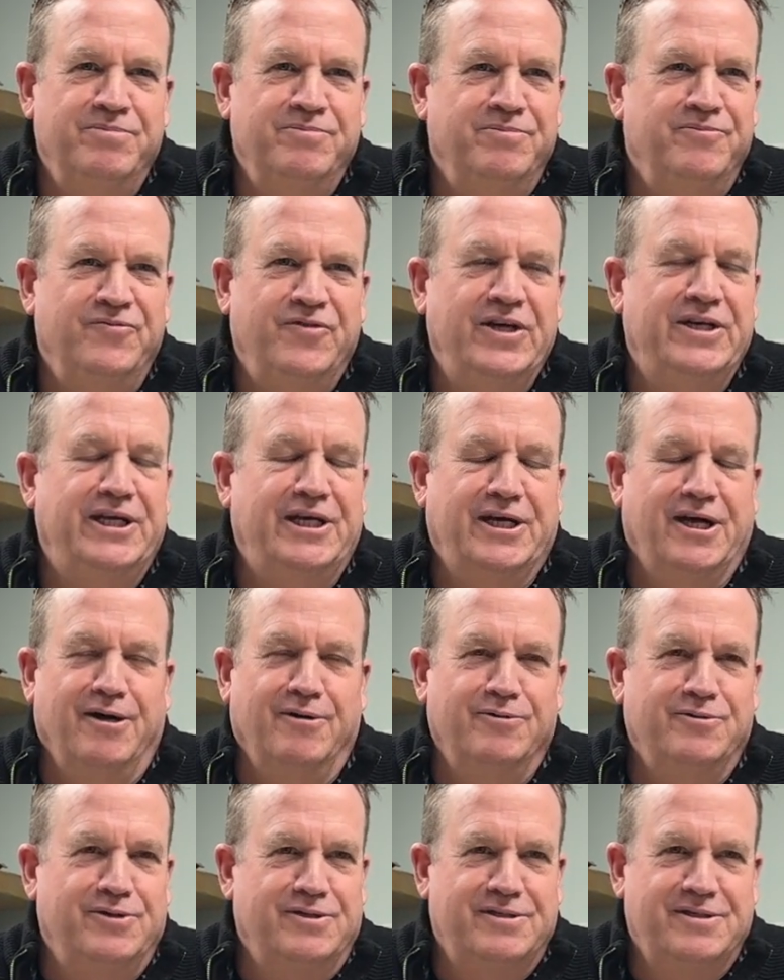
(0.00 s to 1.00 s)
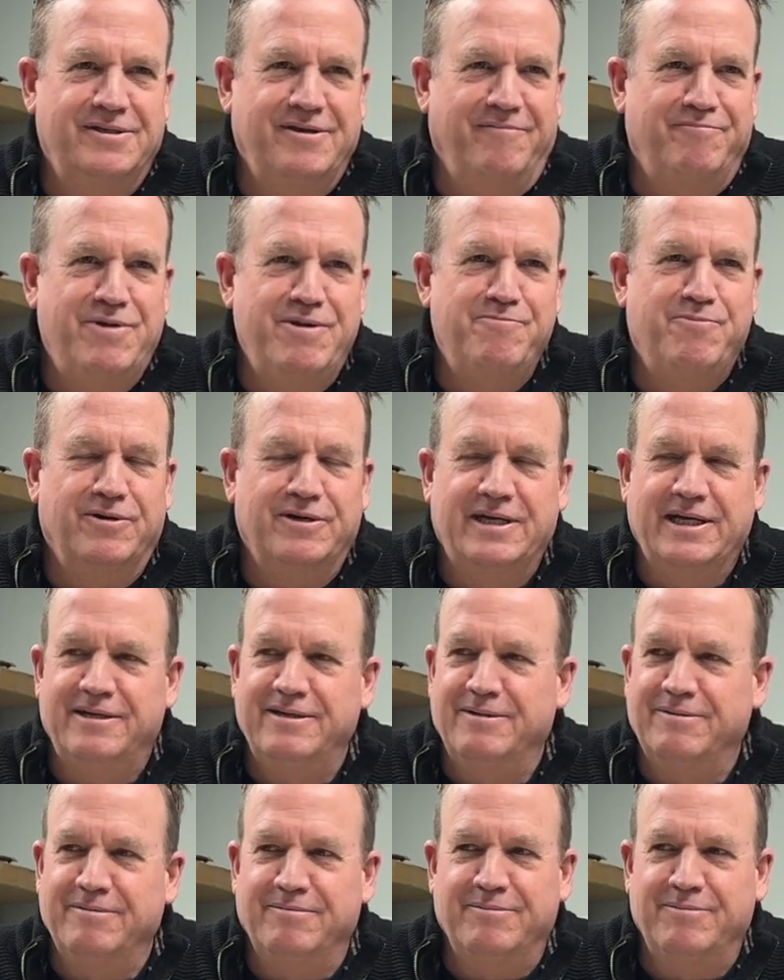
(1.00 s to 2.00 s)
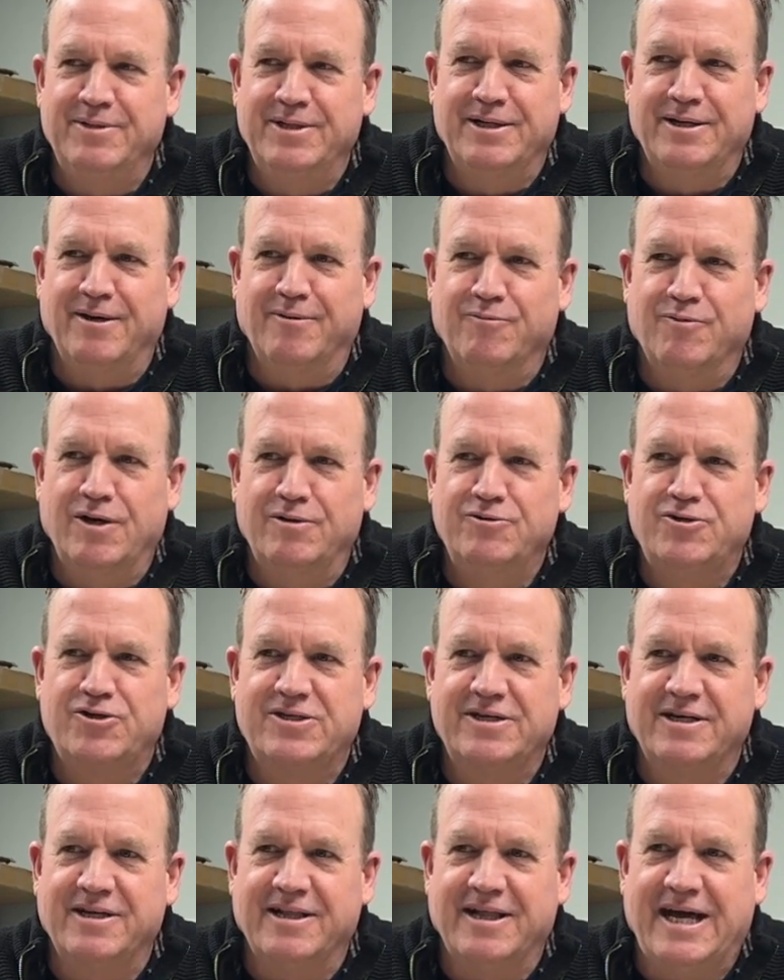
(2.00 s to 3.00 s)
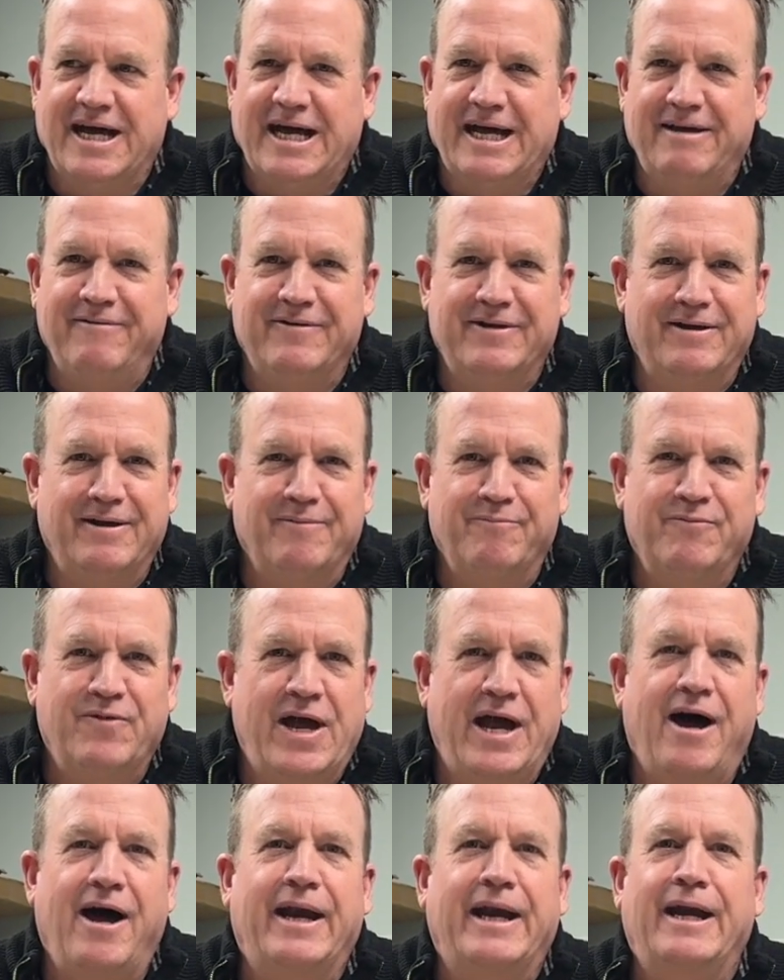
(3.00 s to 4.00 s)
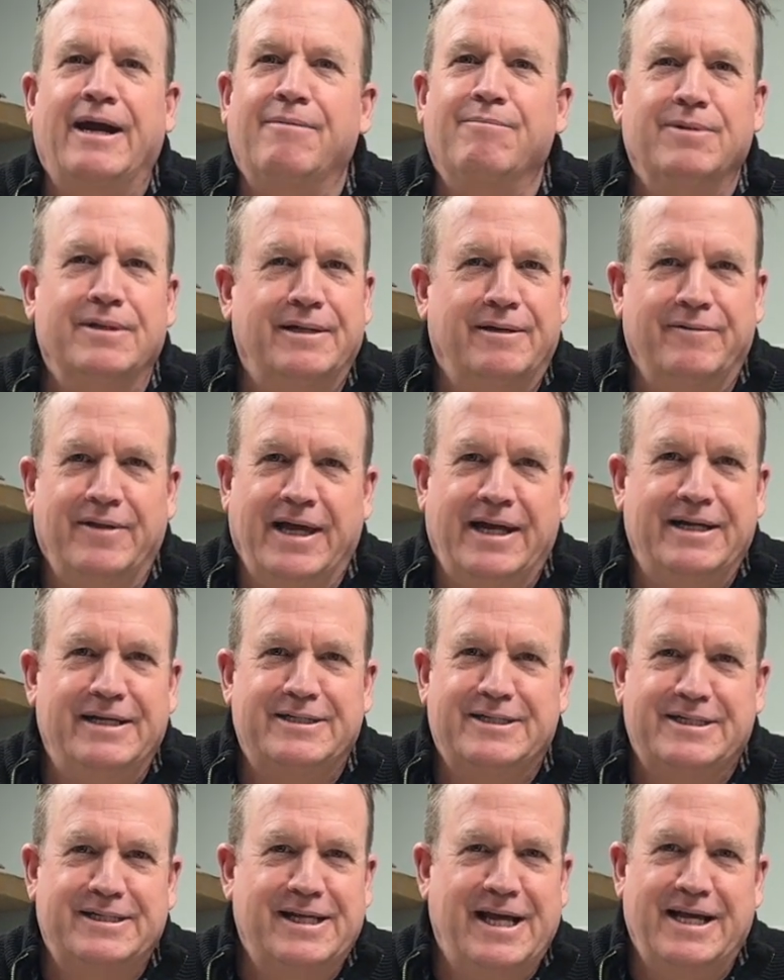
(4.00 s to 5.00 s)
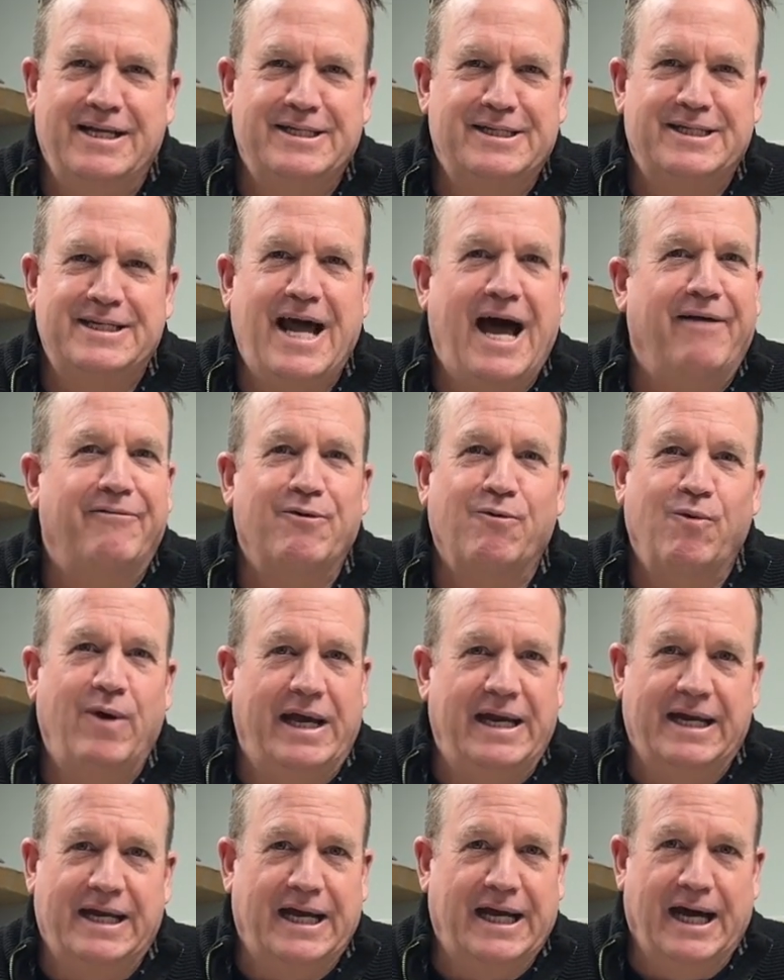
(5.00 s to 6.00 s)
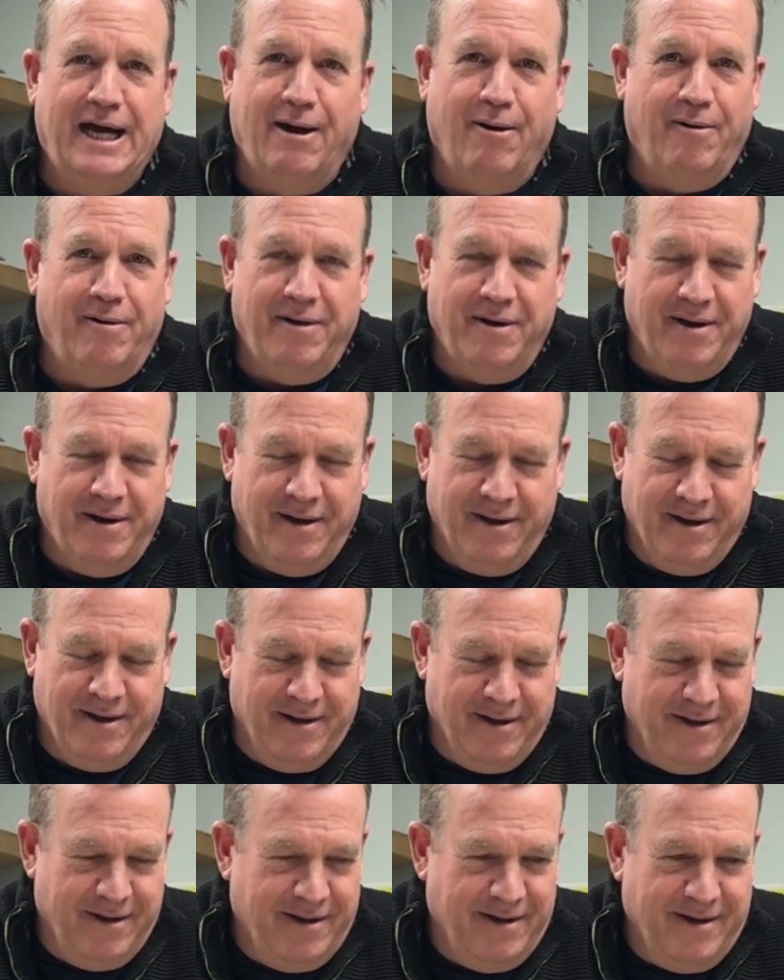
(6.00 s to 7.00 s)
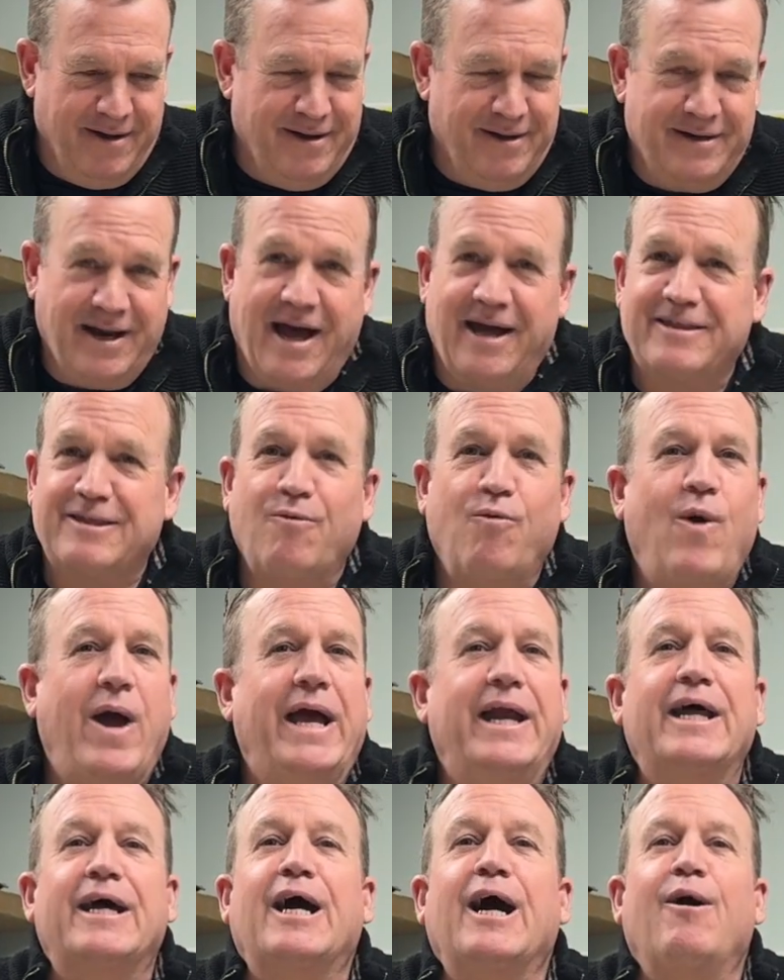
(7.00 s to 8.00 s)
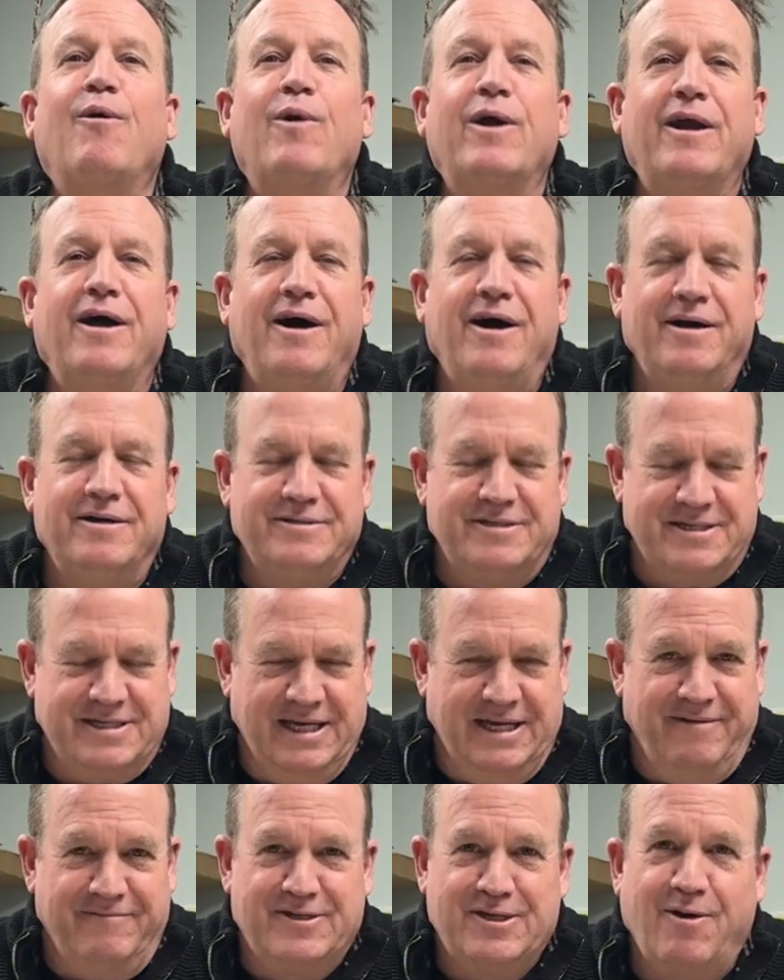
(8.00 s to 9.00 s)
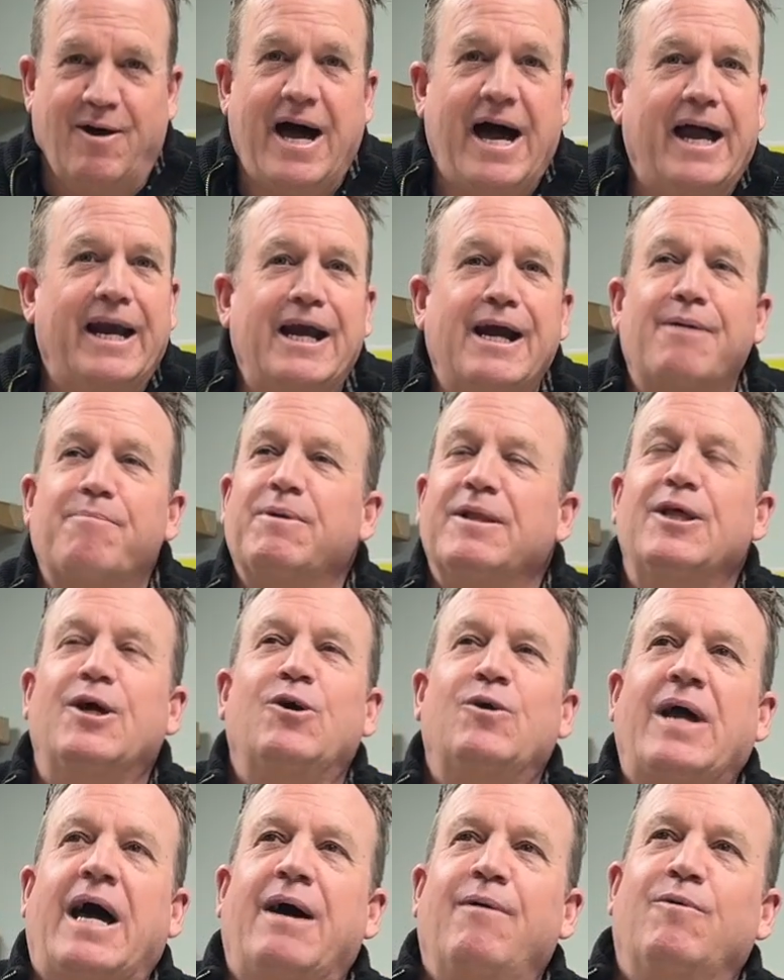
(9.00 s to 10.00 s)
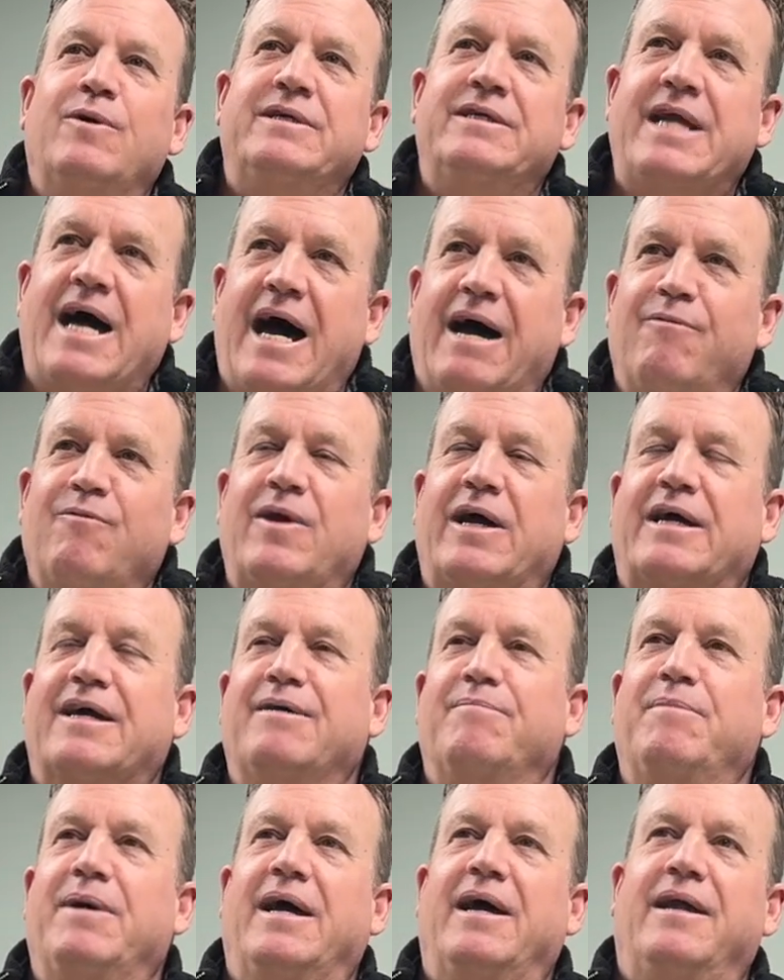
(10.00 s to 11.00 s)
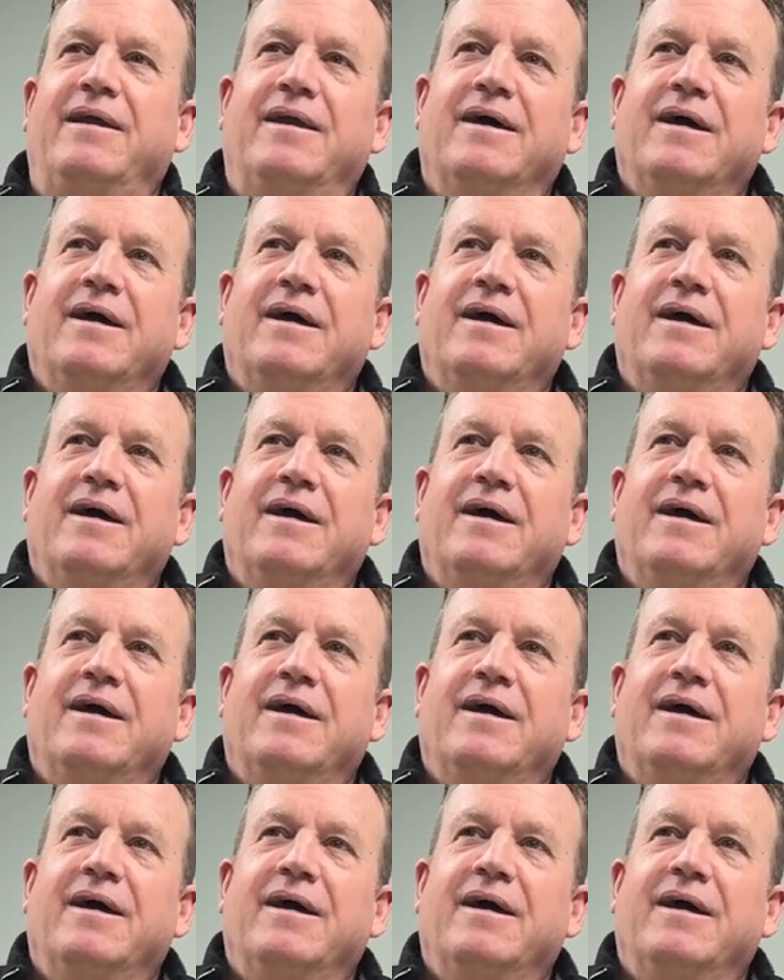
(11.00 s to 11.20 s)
videos of people getting, you know, roasted alive in a hot air balloon. That is not the way to go. Not the way to go at all, Steve. So hot air balloon, I would not recommend.